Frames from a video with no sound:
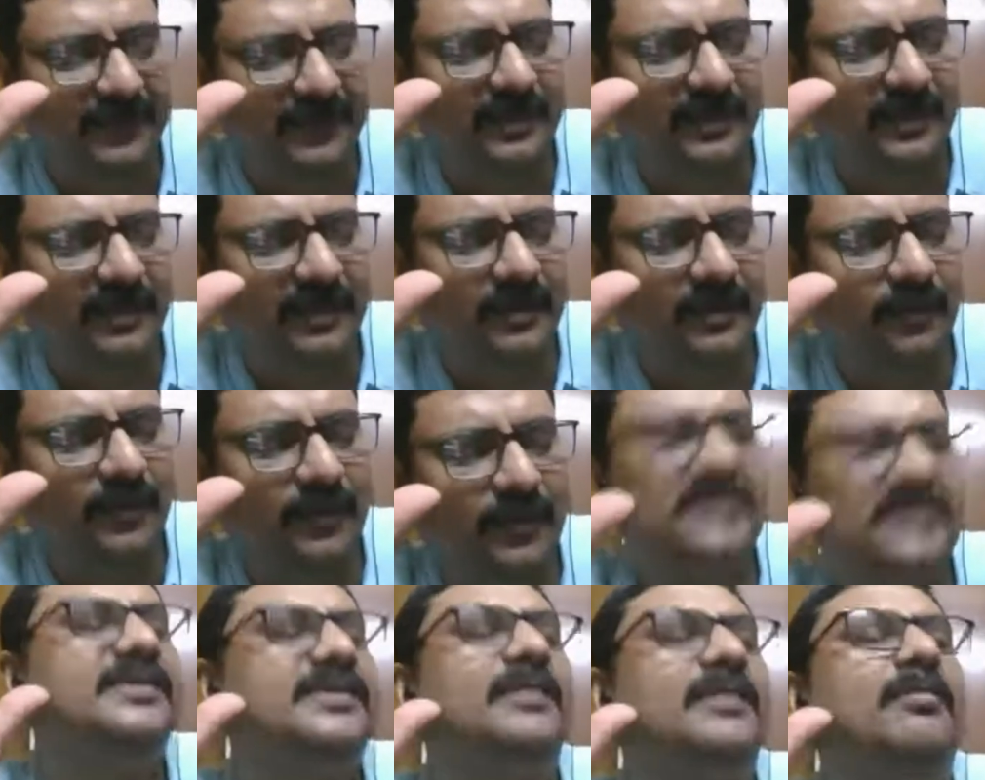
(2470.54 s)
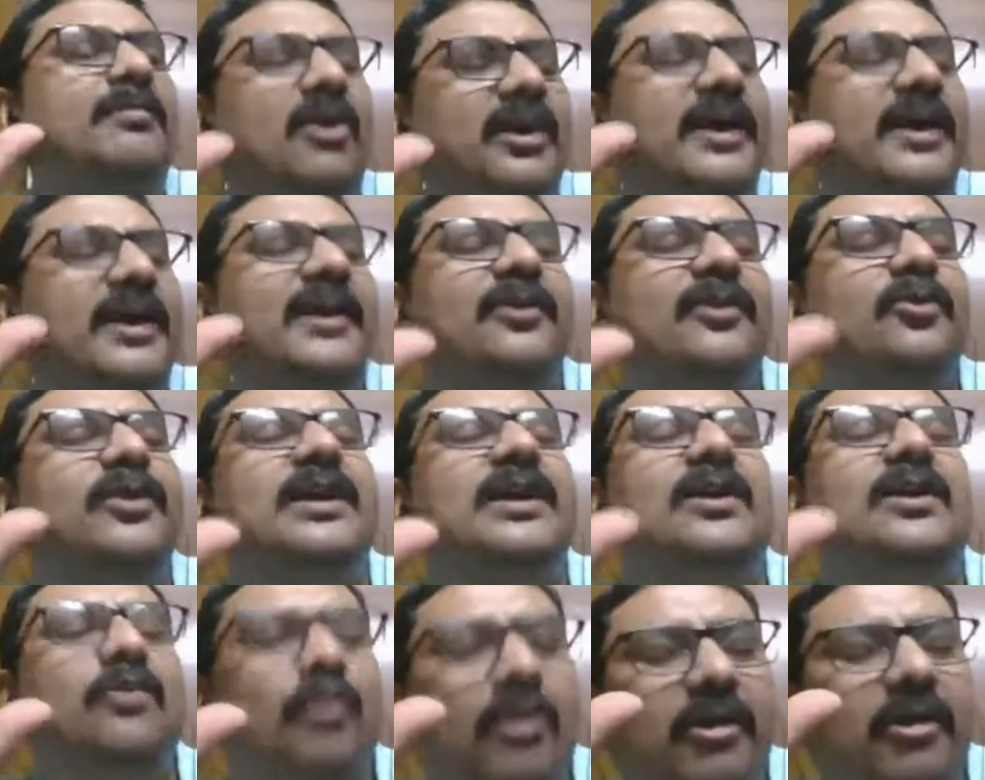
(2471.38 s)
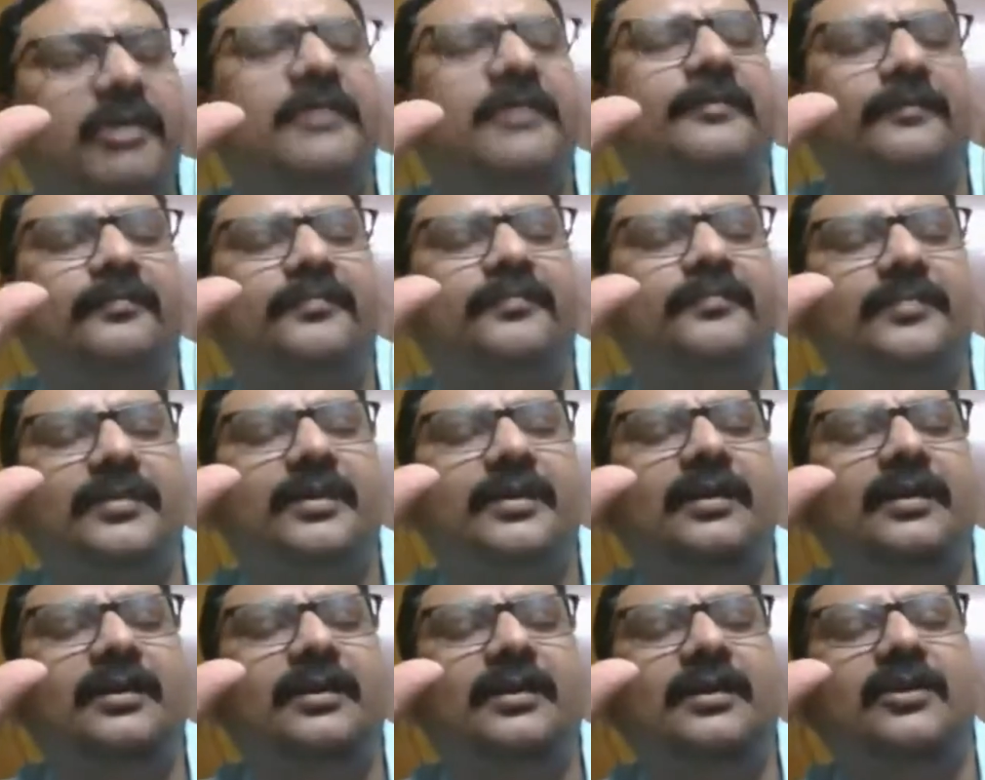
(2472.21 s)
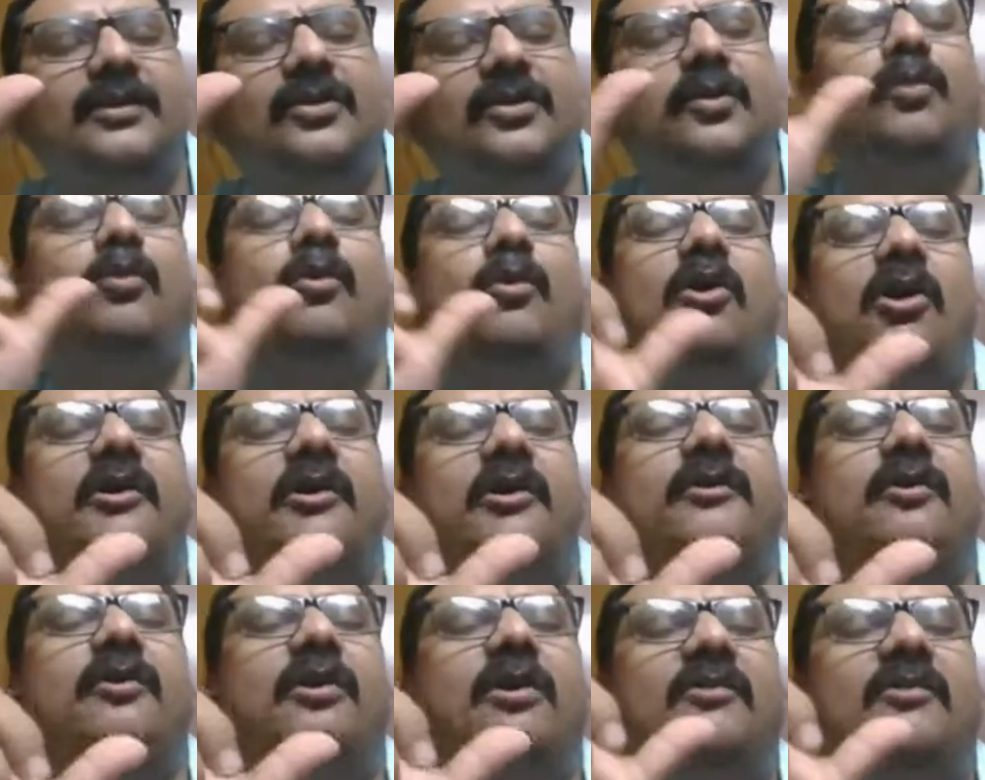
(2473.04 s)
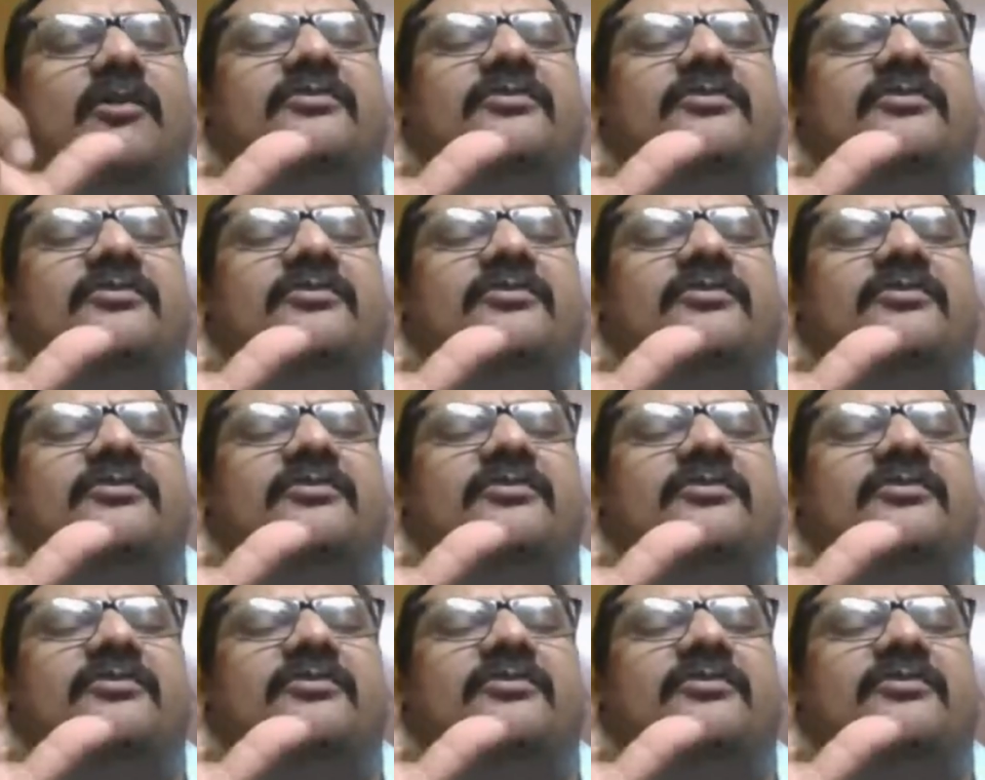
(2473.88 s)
which is the mock heroic war. The war of